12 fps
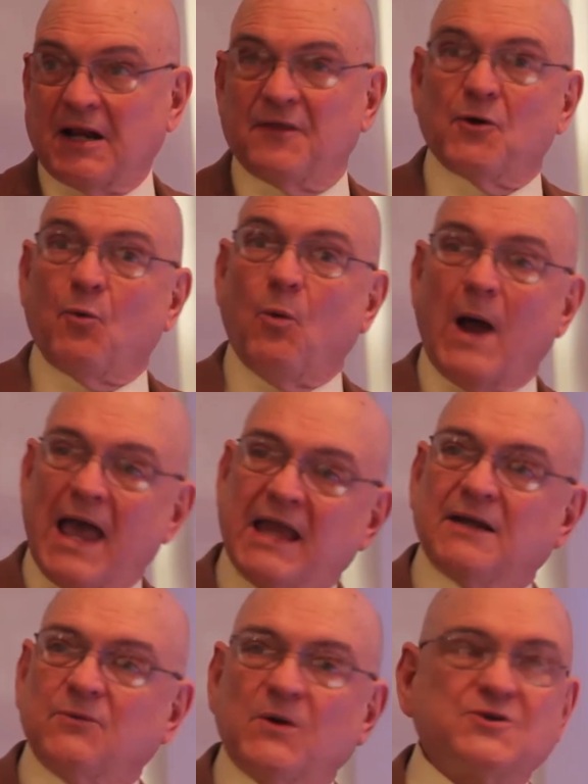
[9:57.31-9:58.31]
and the way
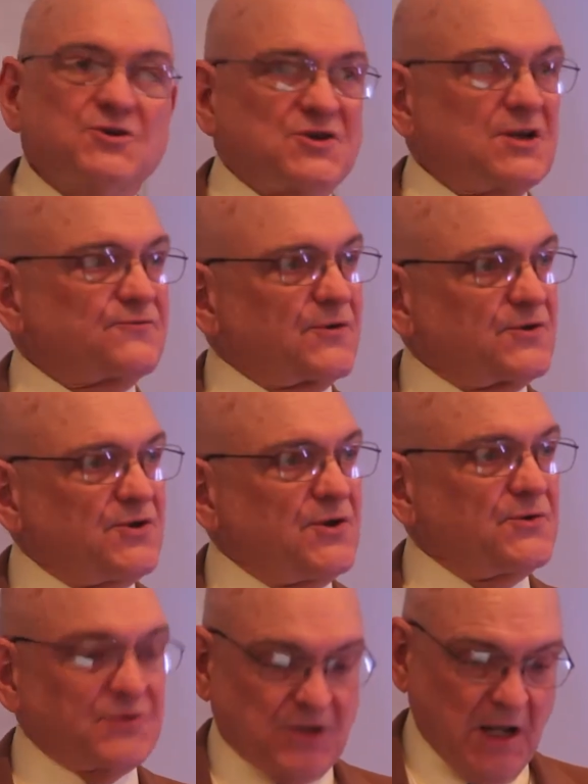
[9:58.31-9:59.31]
in which it's
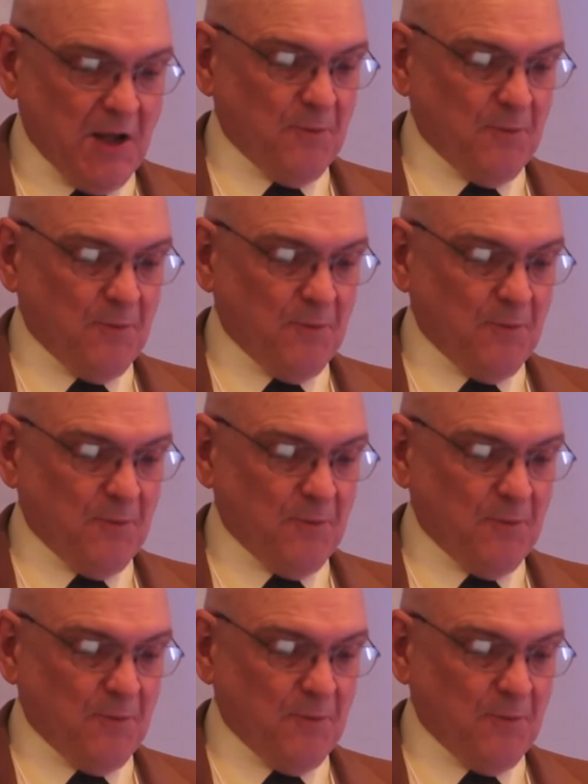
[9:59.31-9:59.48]
introduced